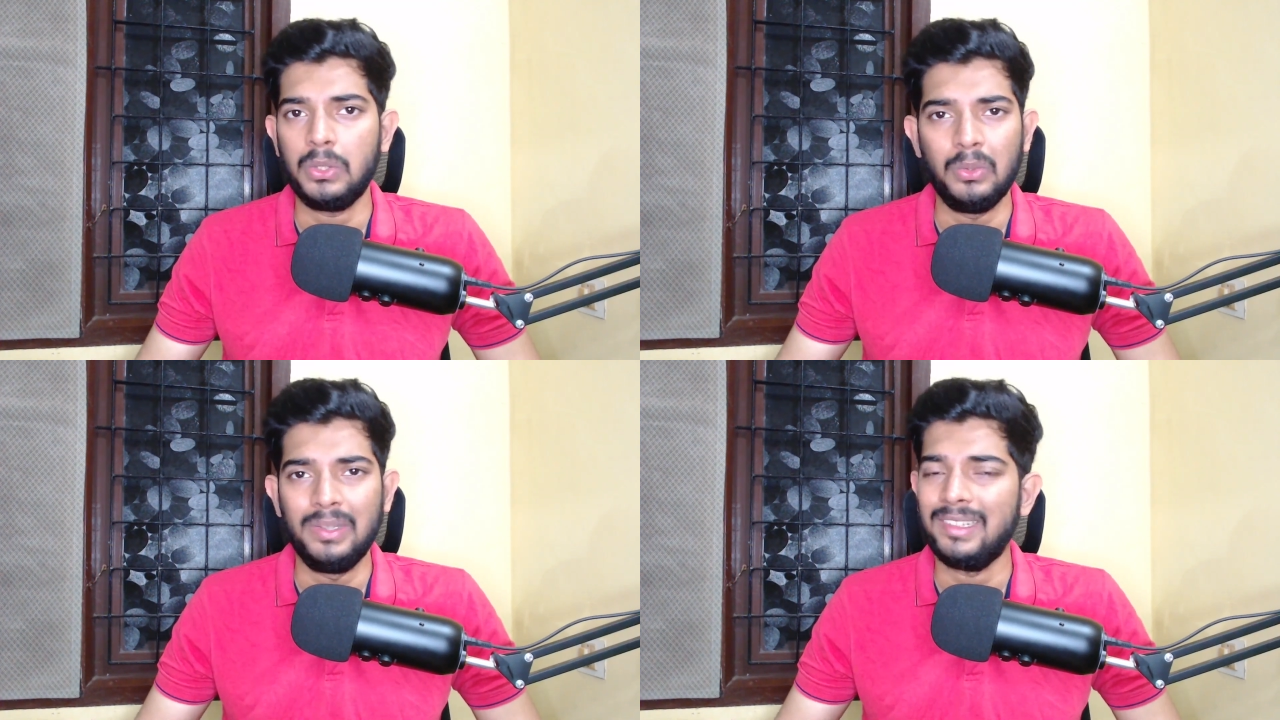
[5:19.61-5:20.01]

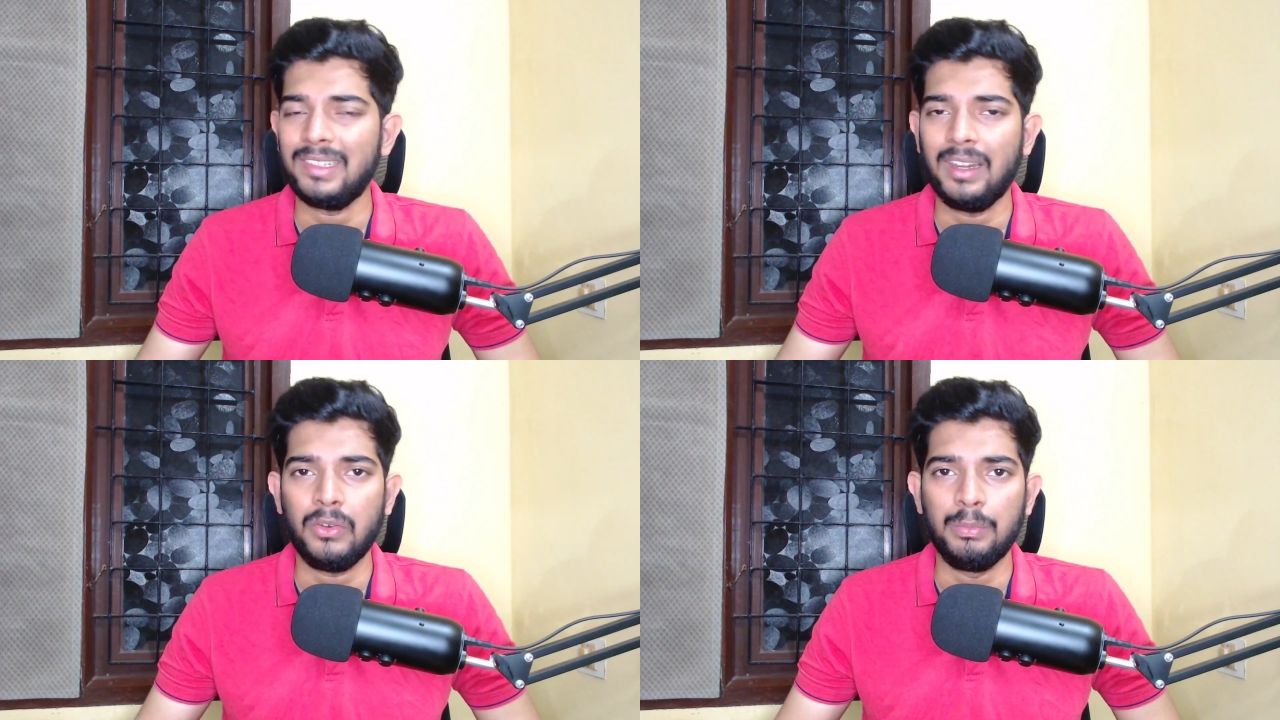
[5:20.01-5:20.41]
to this
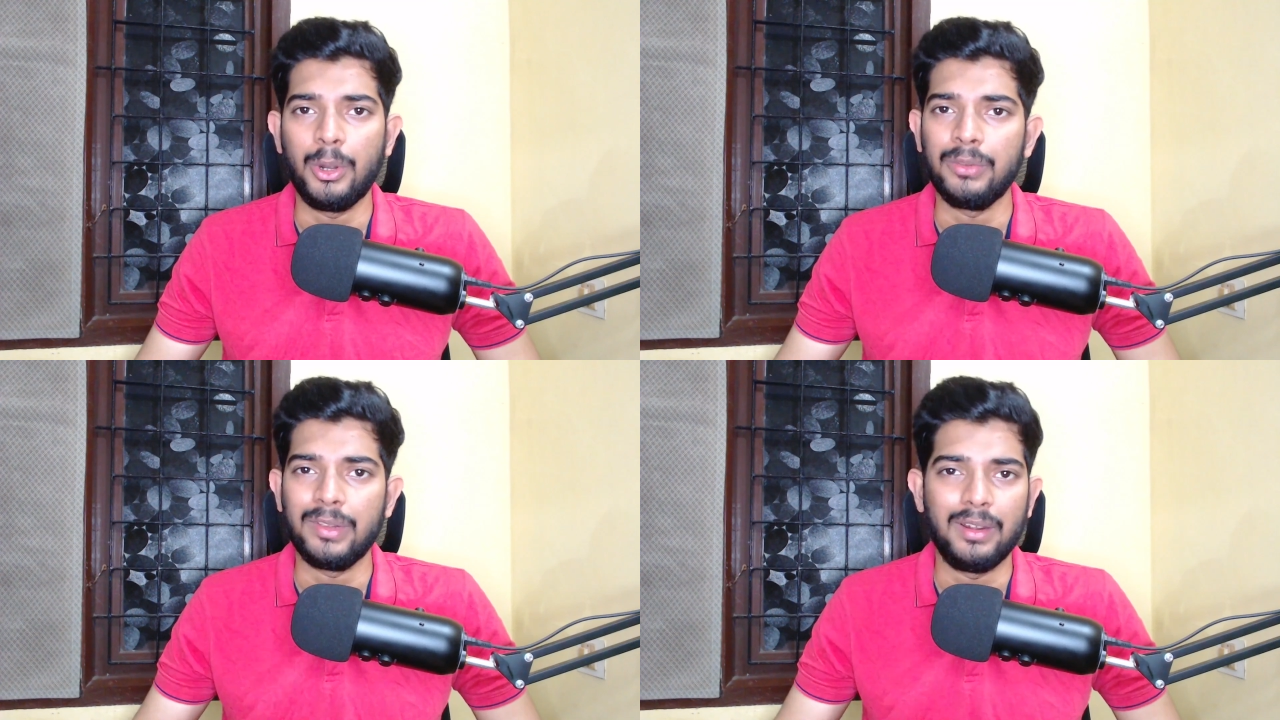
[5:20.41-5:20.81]
kind of
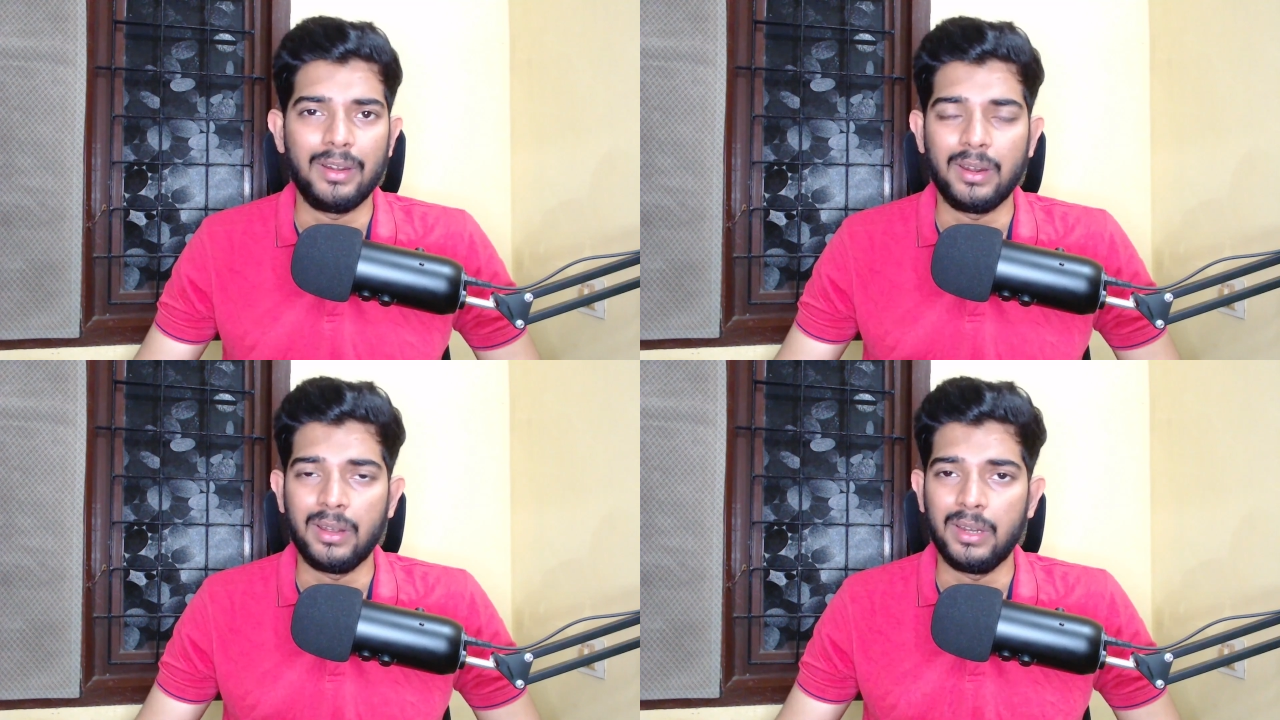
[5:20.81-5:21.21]

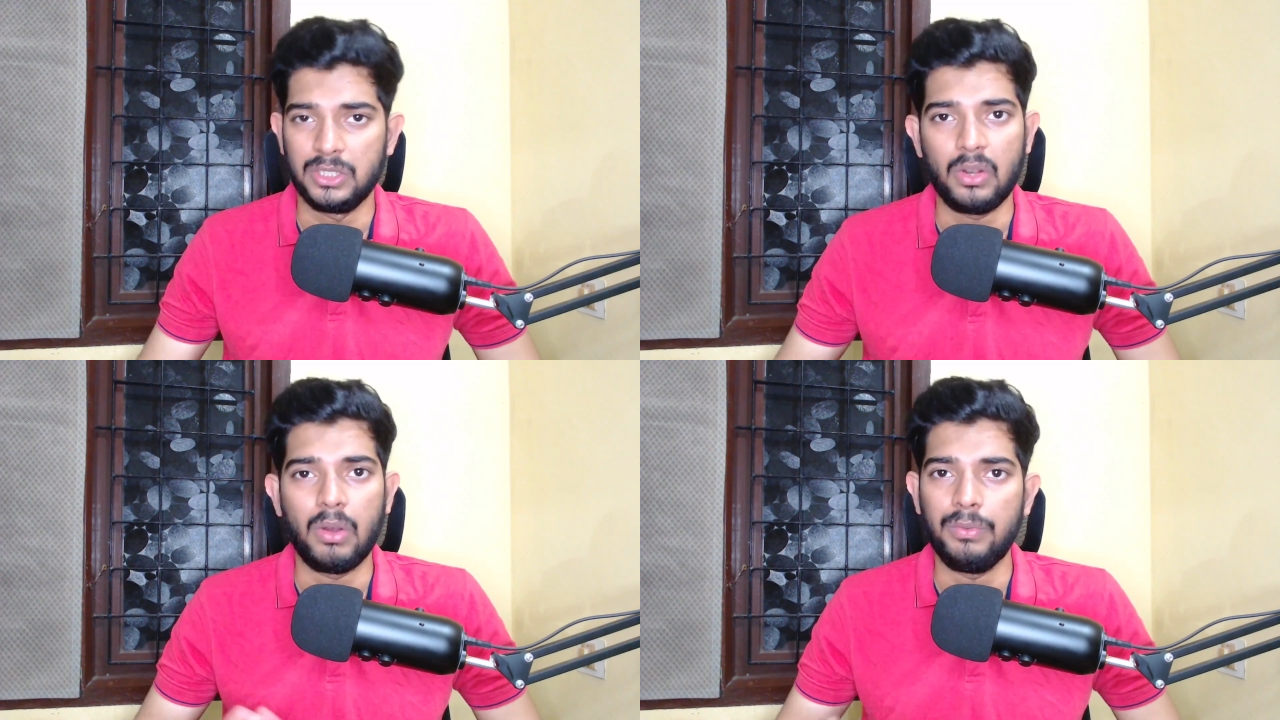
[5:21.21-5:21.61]
browser
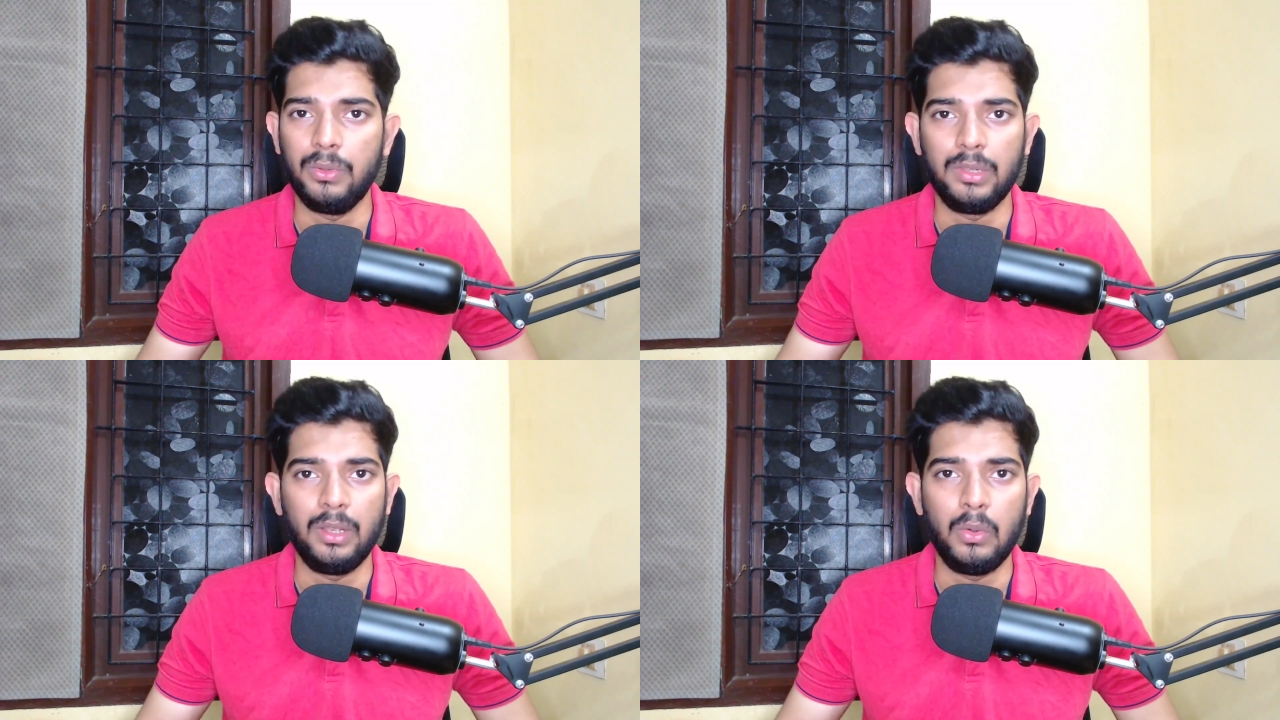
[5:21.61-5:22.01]
instead of
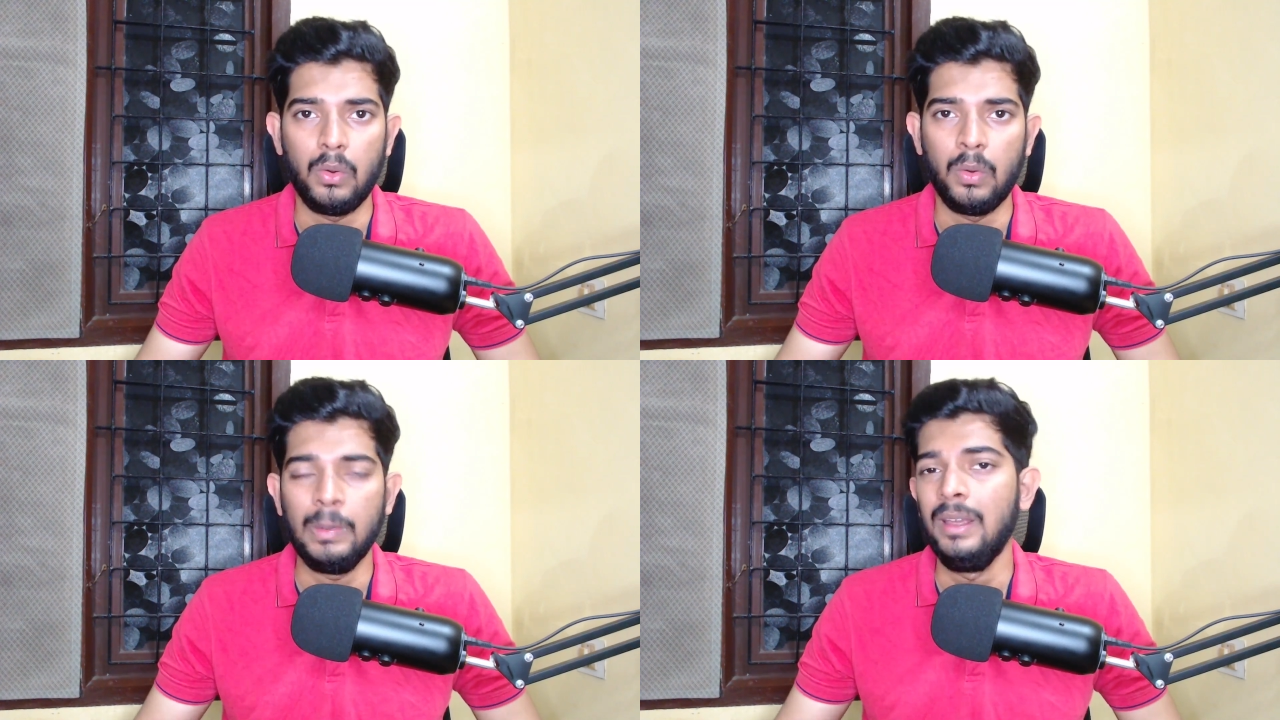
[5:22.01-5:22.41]
using
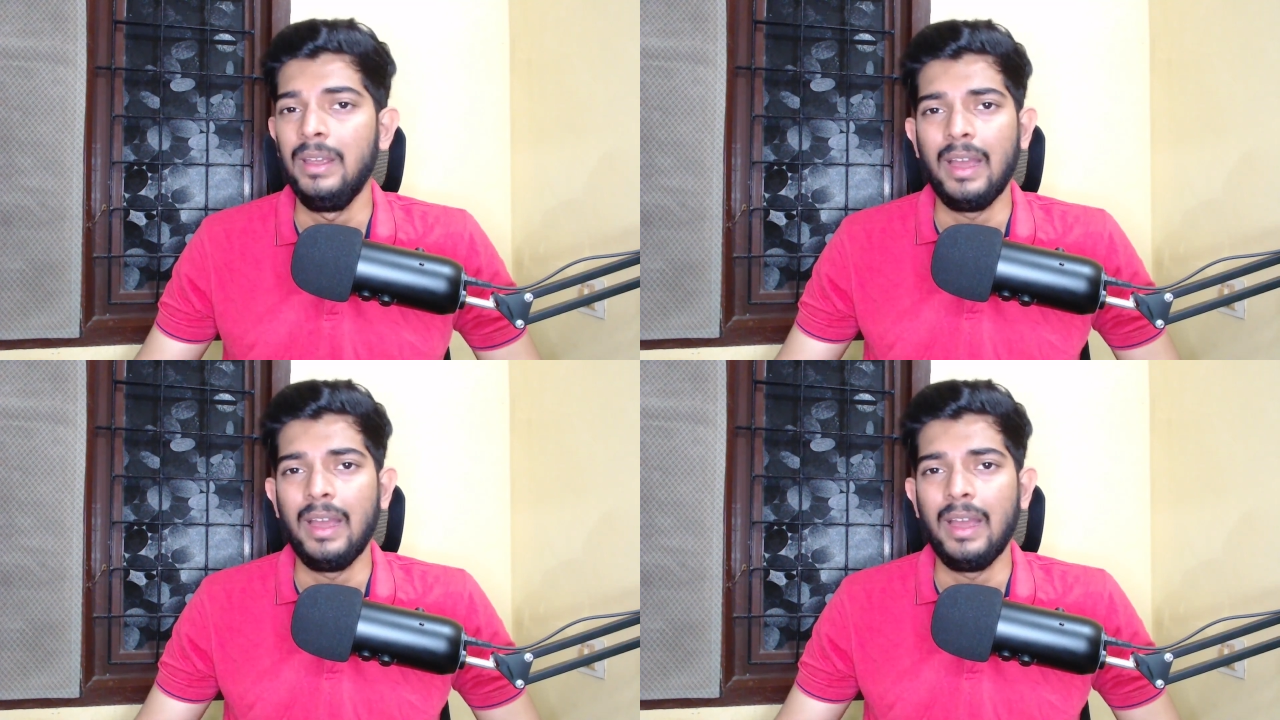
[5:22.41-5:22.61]
Chrome.